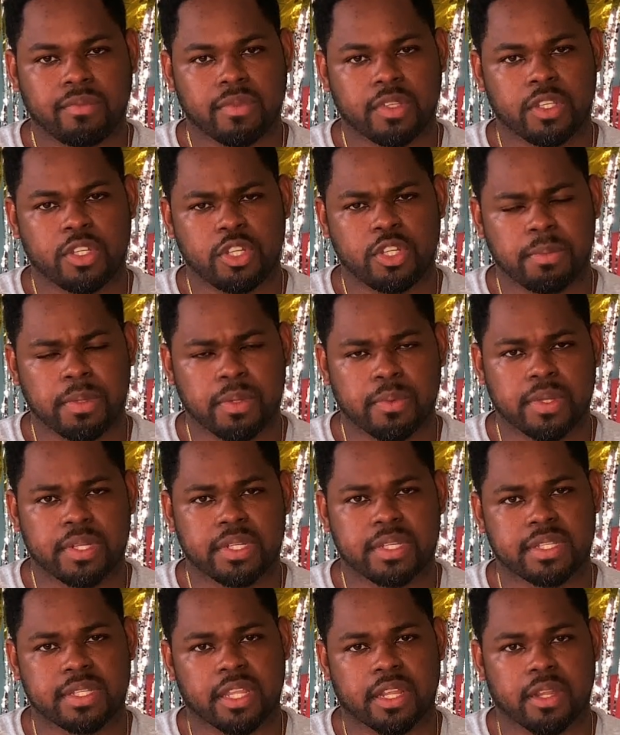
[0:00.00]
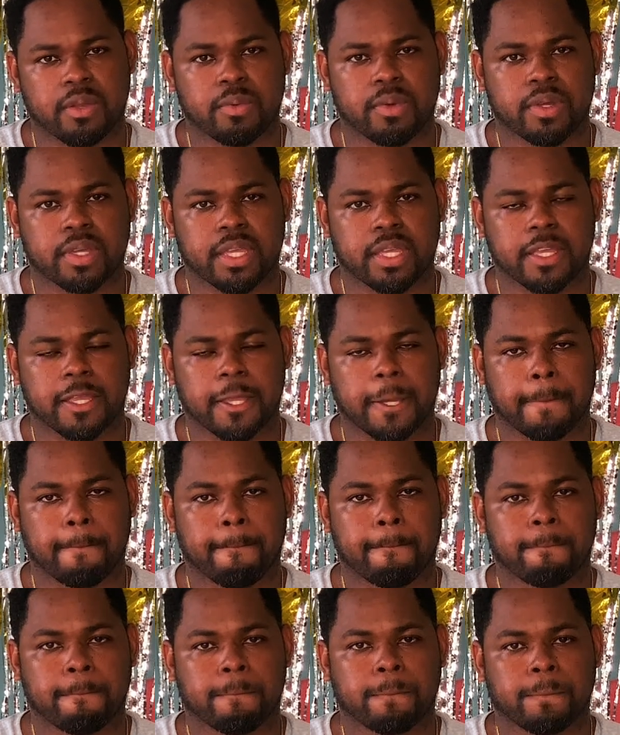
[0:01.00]
Shimin, when she started working,
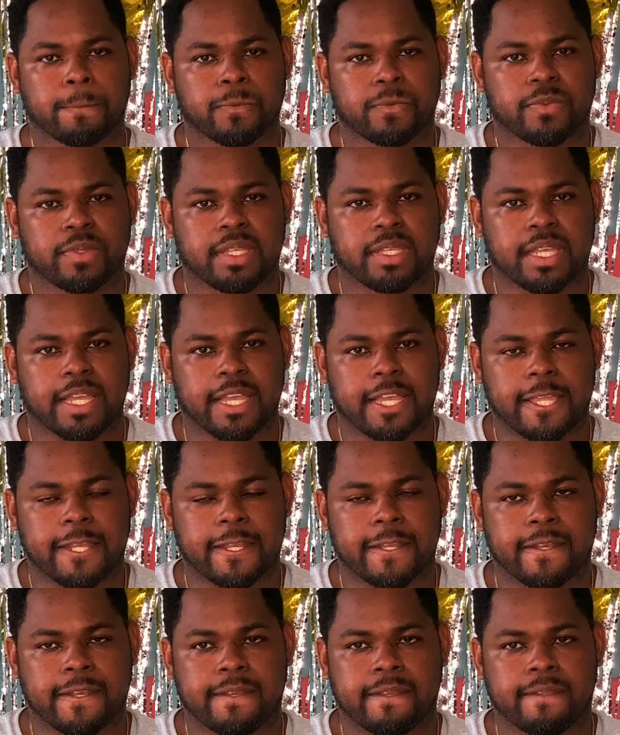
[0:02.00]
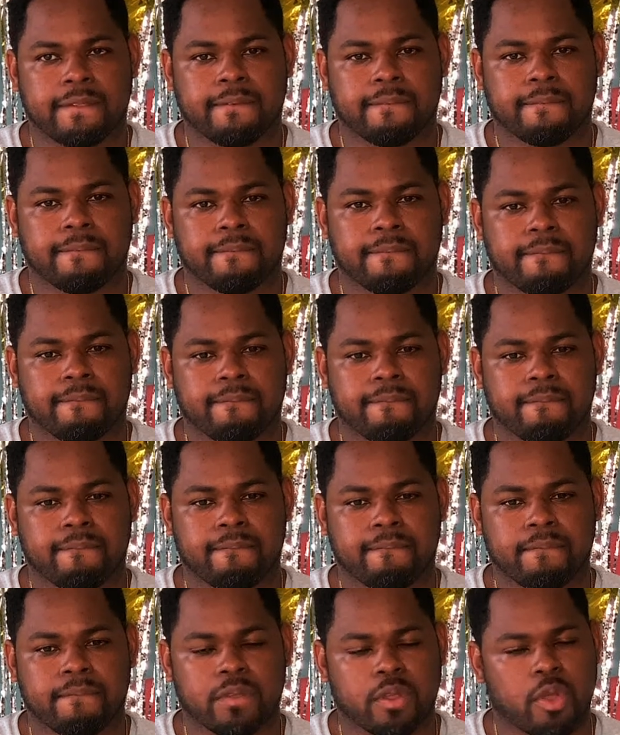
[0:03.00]
and
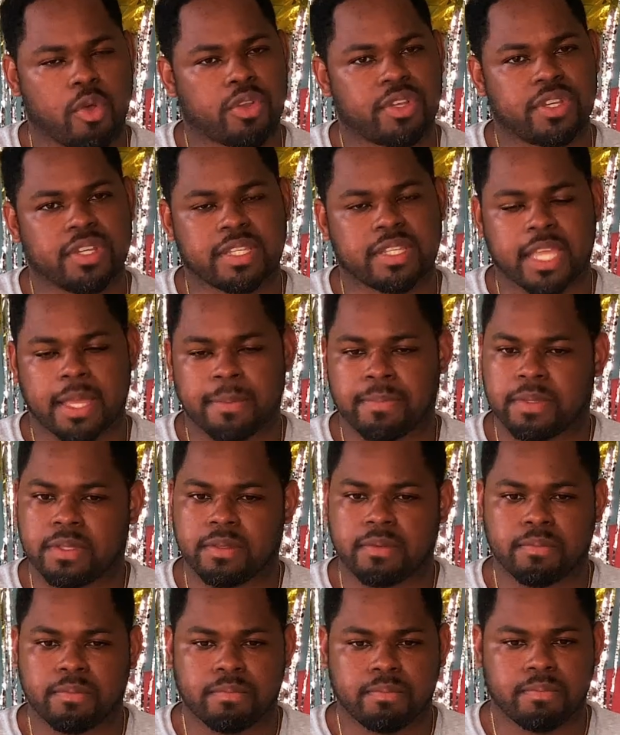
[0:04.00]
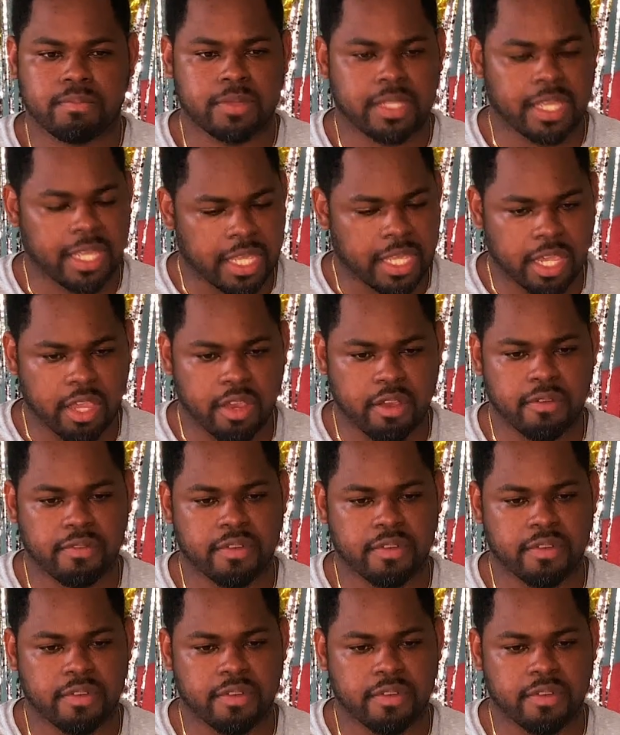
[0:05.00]
God just kept taking care of